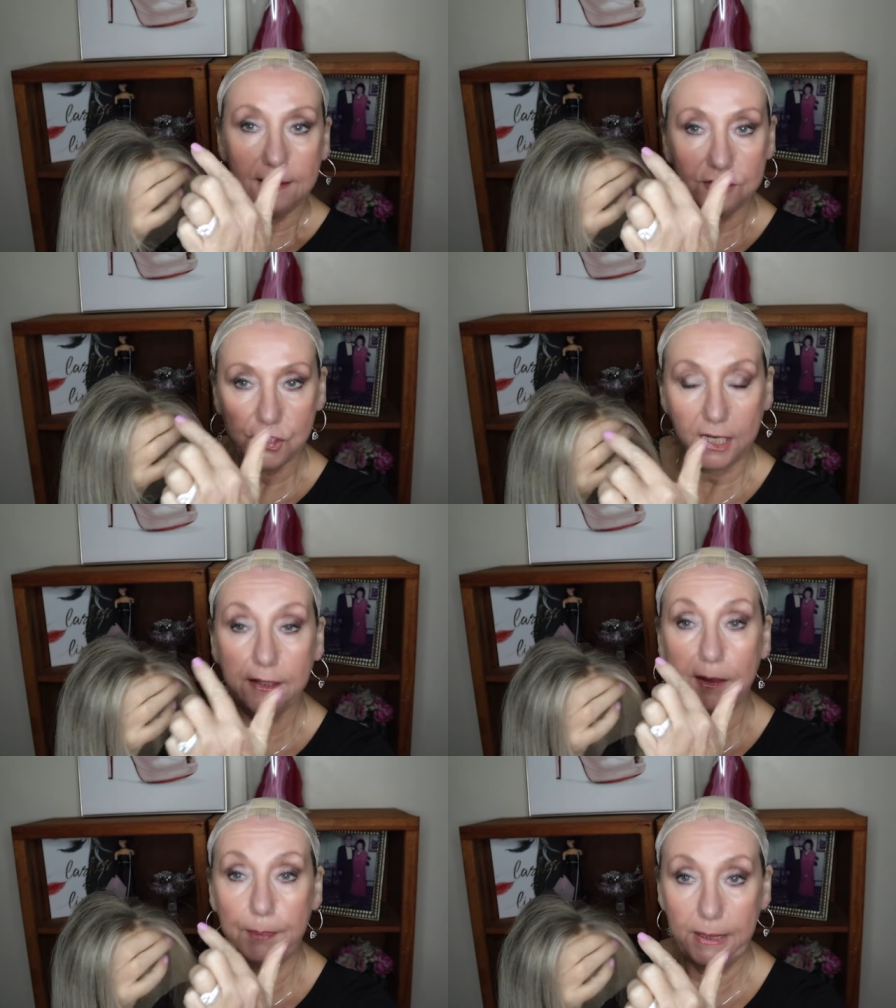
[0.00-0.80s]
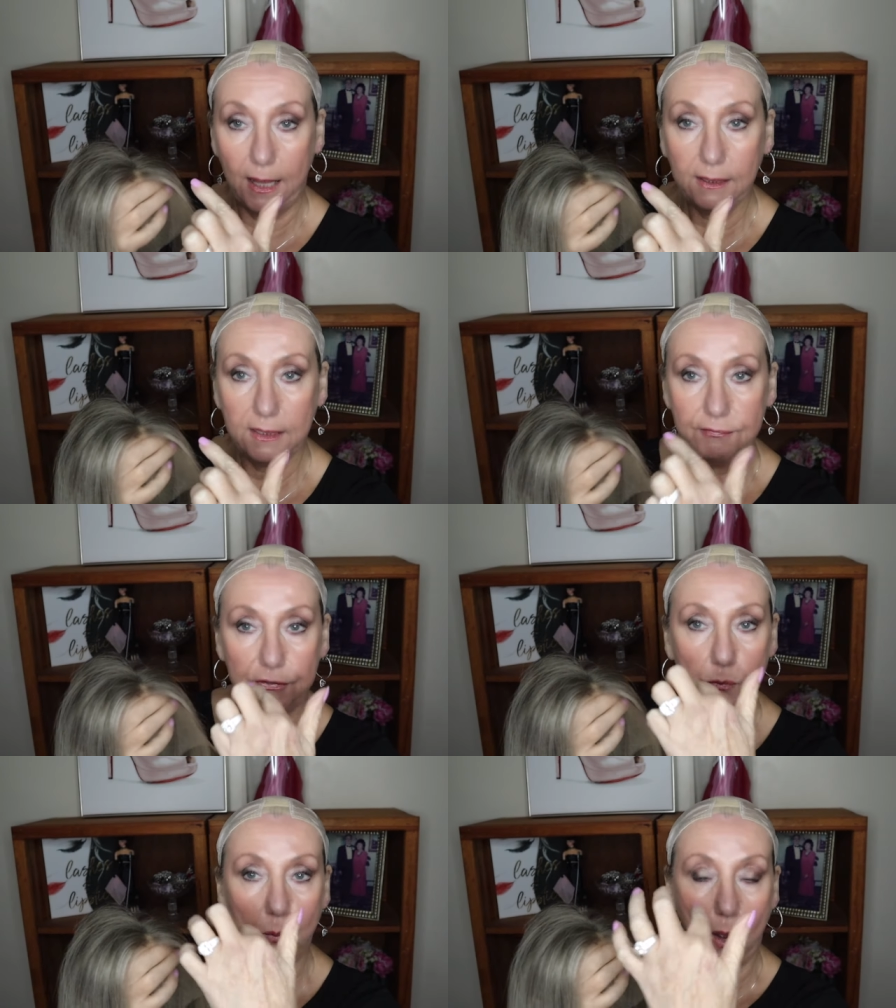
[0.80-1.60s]
gently pluck if
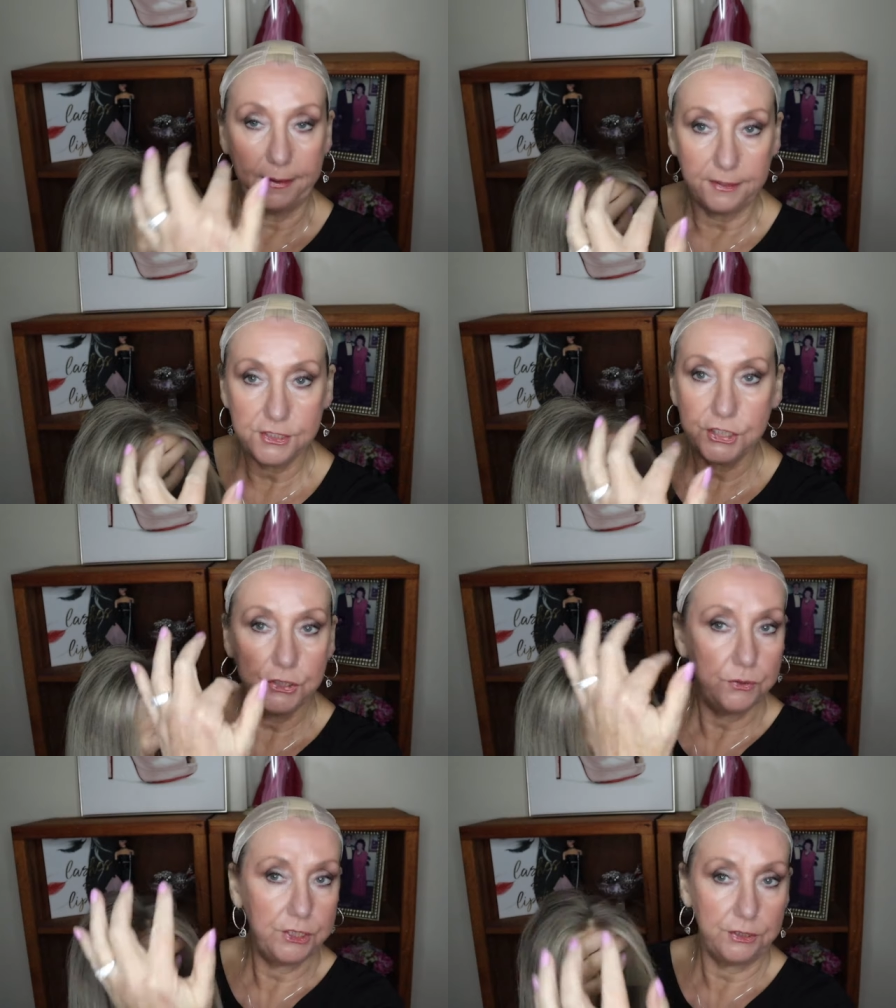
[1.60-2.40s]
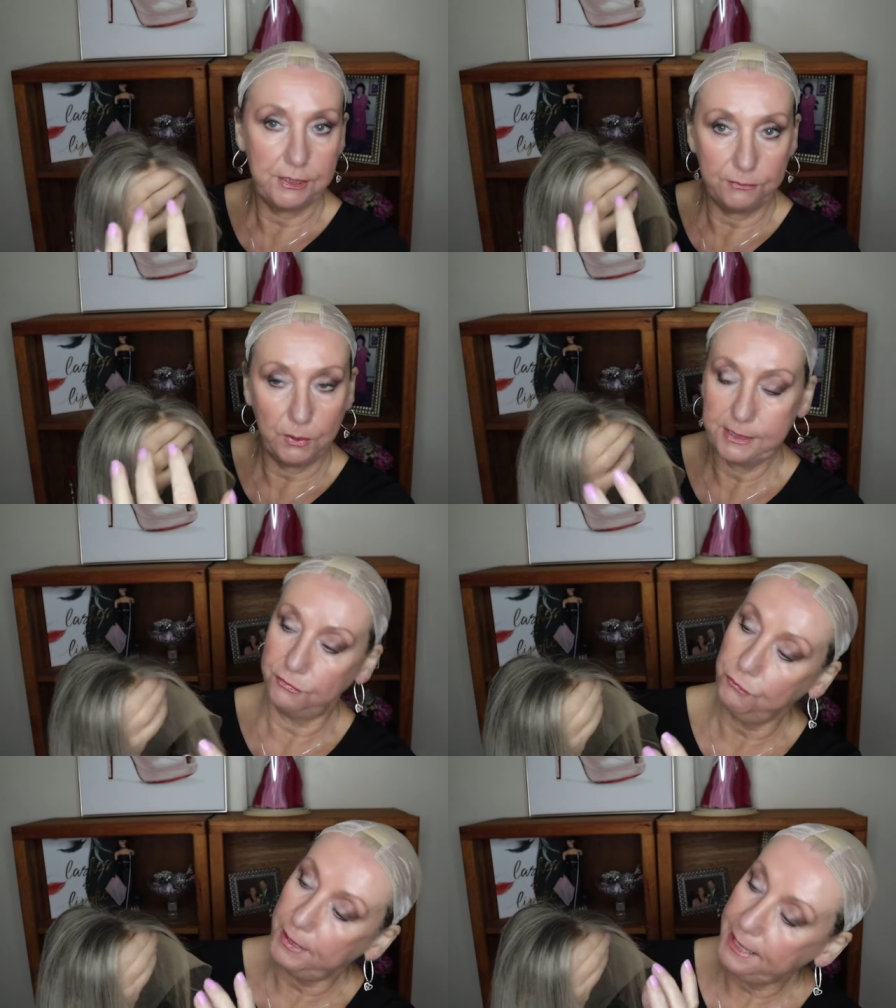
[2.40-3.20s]
you wanted to to do a
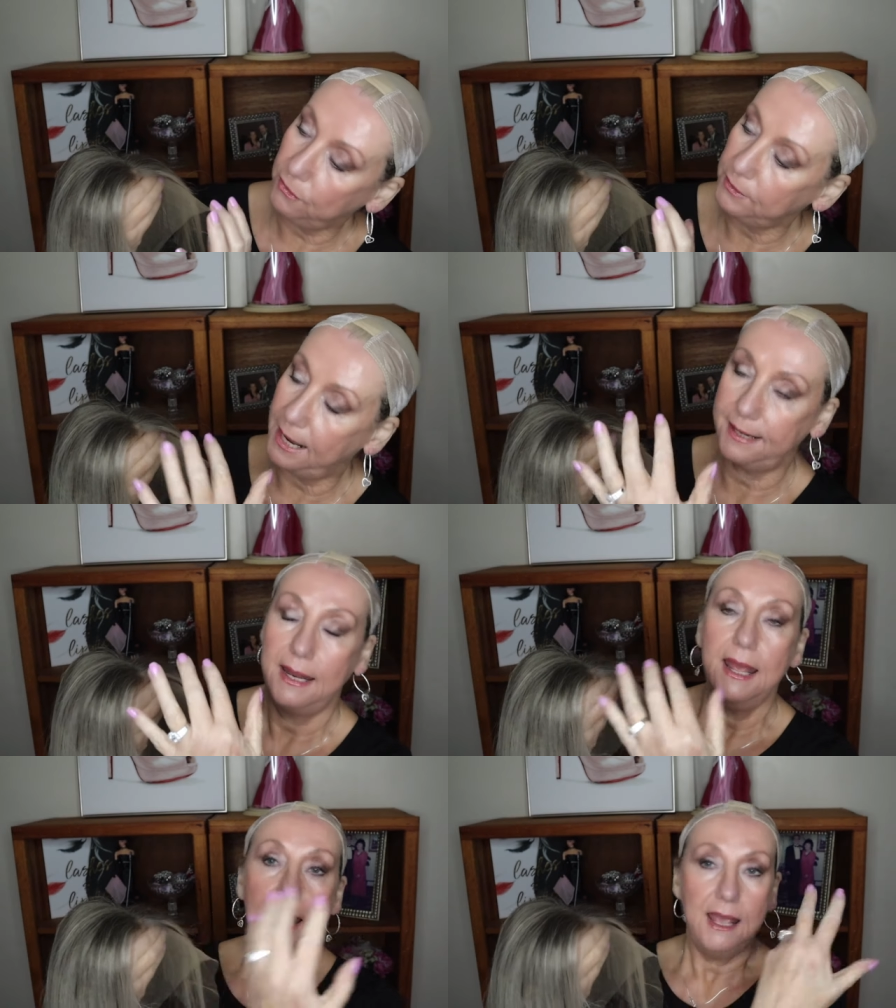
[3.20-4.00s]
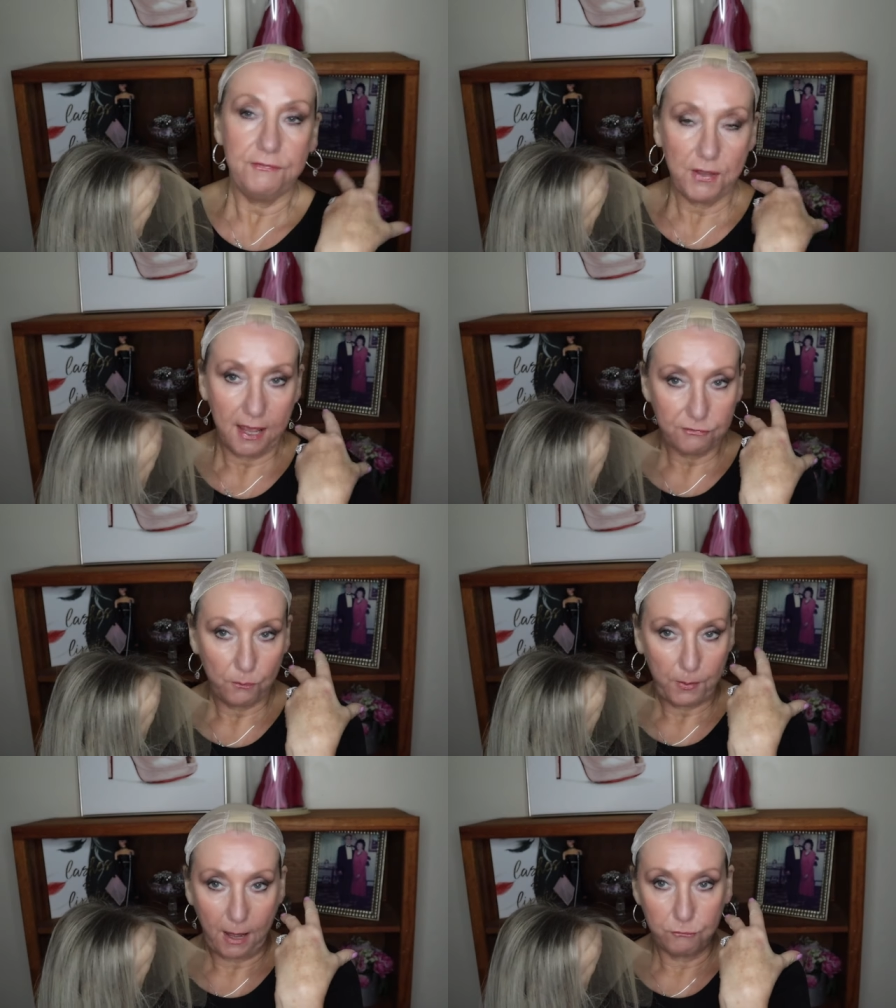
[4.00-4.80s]
different hairline if you have
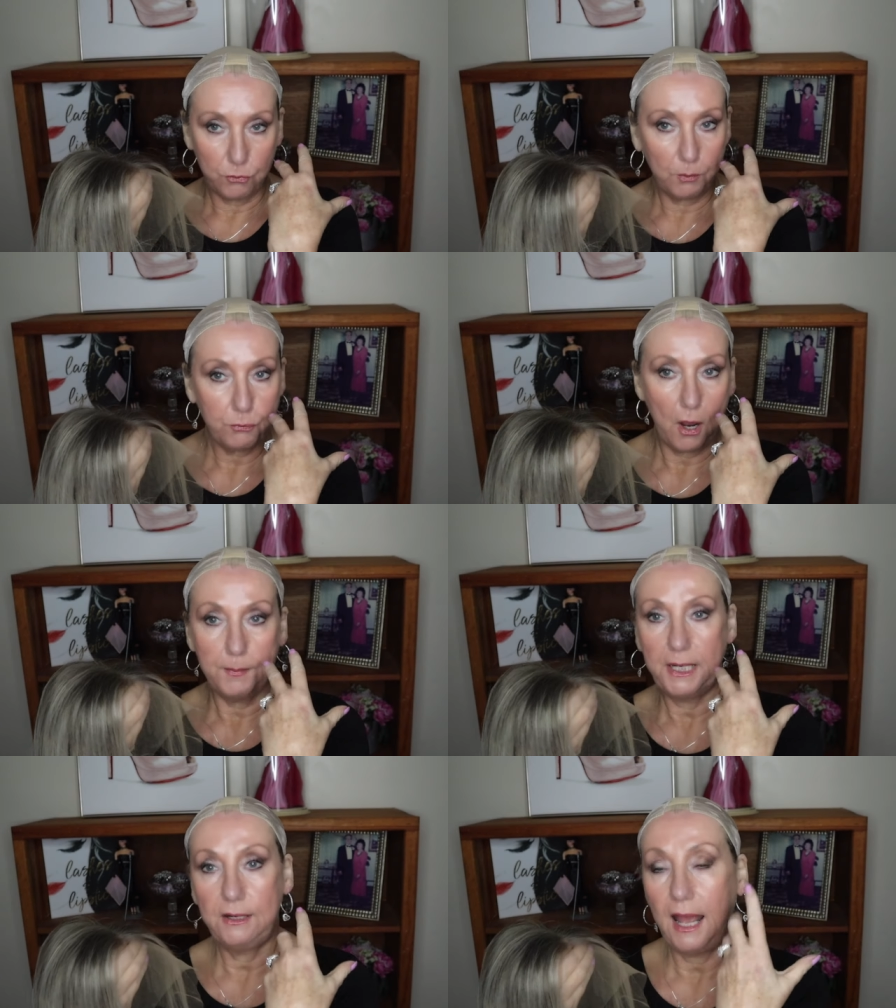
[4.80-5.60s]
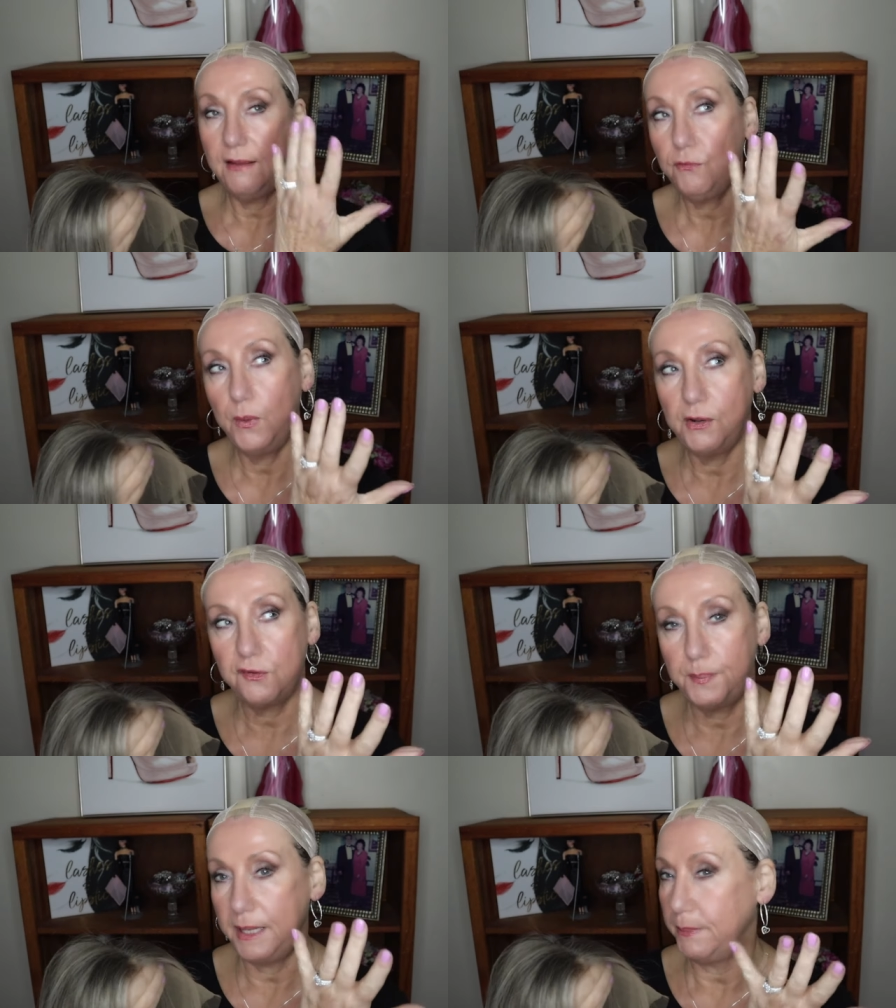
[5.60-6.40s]
a, a, real prominent i have a
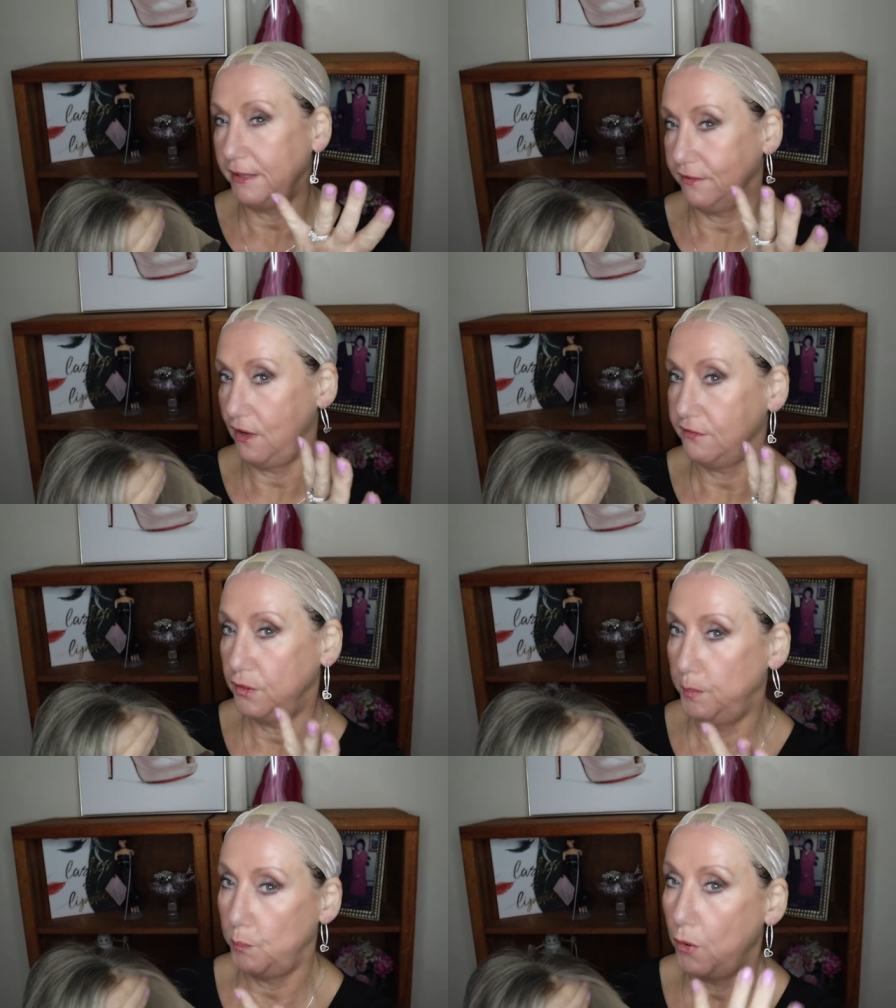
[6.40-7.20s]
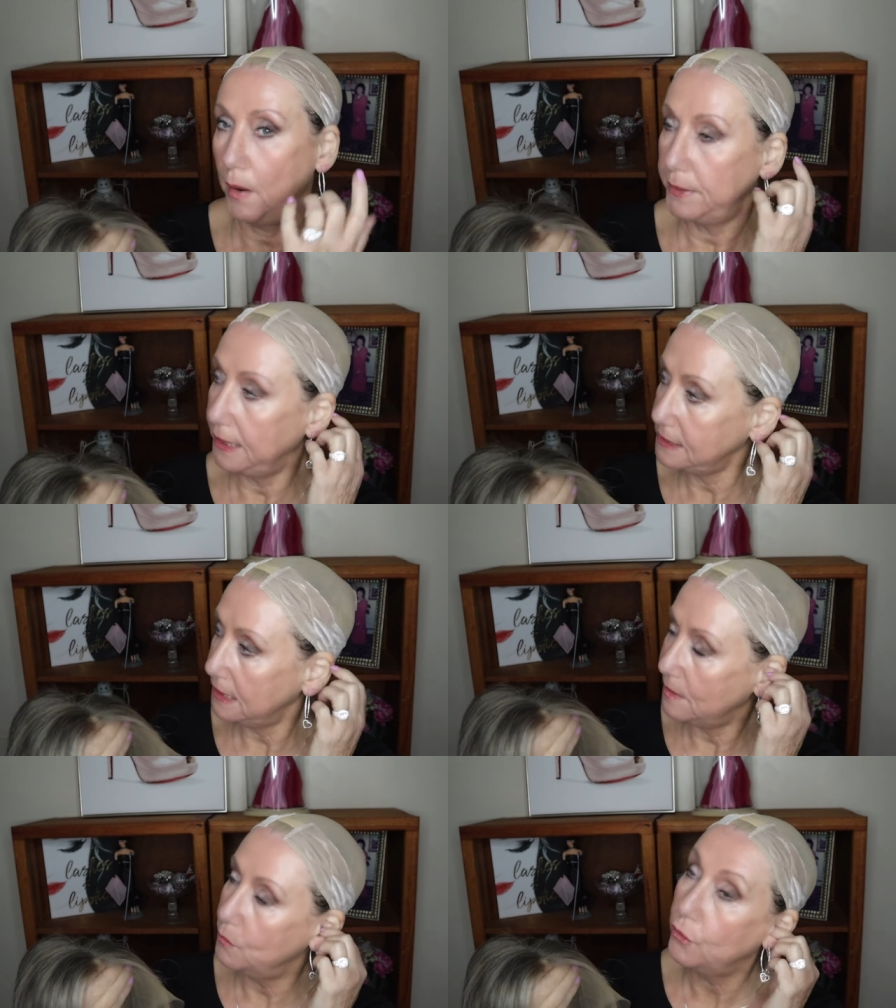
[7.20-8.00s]
widow's peak but it's not super prominent
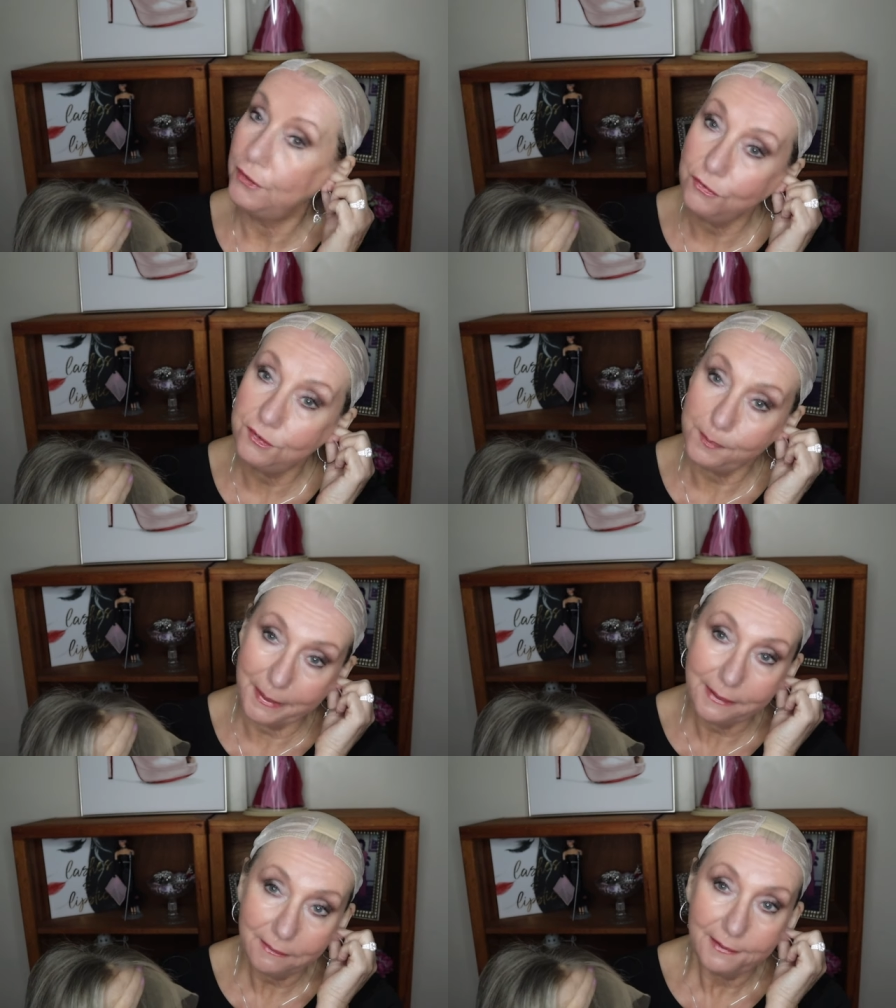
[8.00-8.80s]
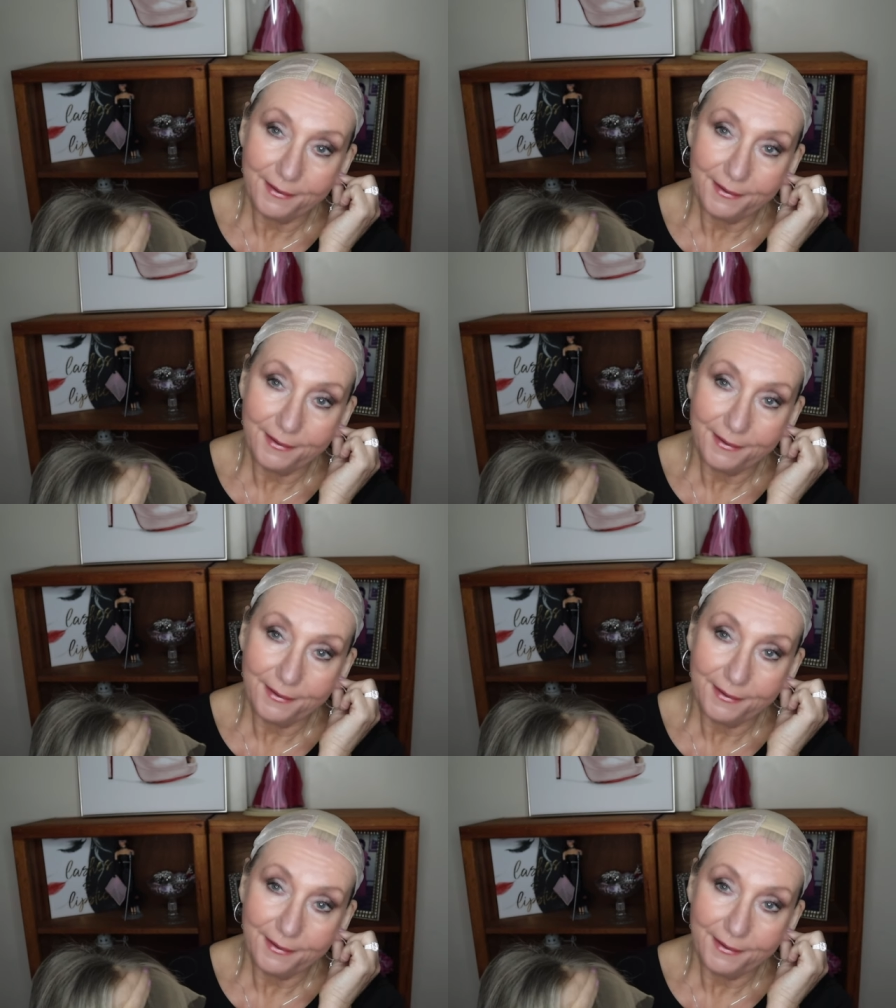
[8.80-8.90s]
anymore it used to be